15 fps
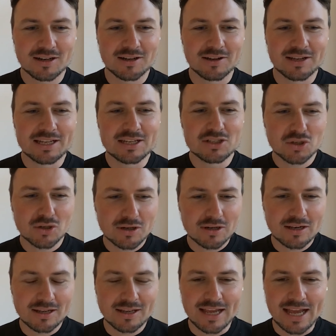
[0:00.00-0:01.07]

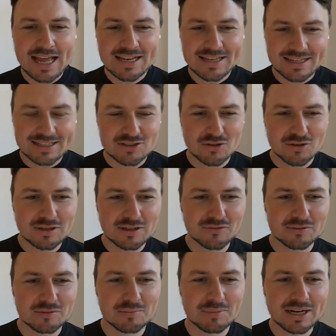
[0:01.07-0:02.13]
internally and externally
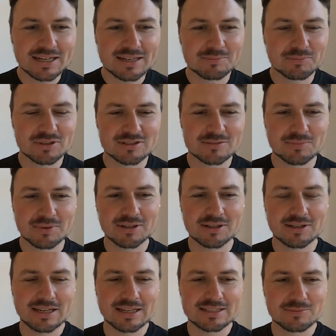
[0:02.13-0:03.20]
from a buyer
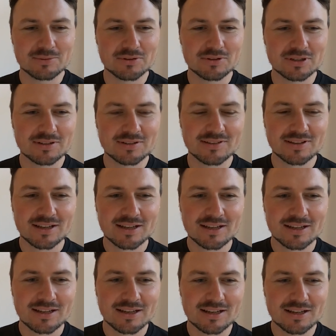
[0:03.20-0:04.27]
experience
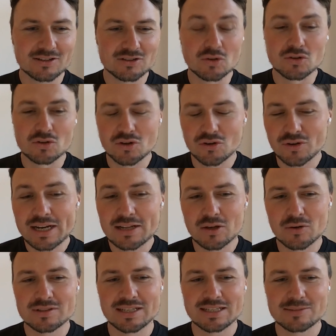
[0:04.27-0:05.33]
to create
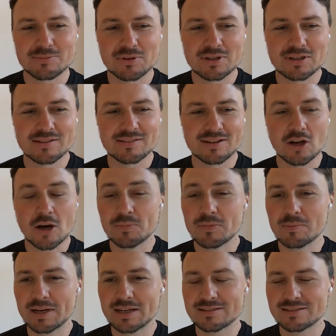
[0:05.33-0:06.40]
those experiences and
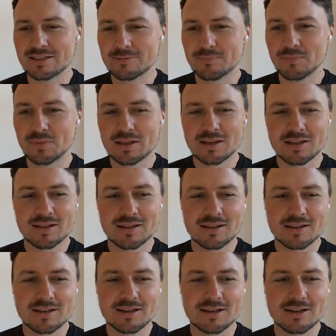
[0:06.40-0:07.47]
optimize them
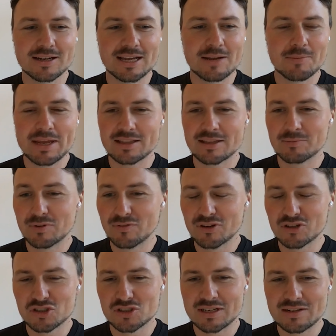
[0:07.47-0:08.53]
and make them
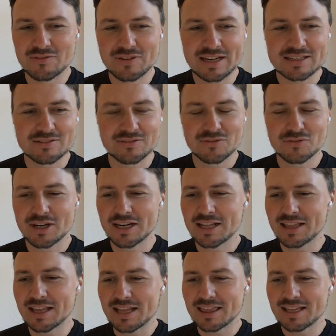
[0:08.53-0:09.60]
efficient and effective,
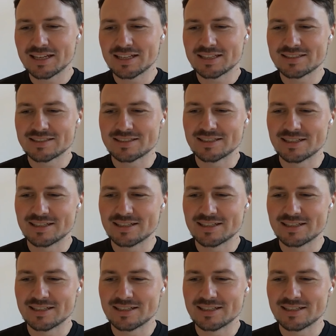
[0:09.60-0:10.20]
right? I think that's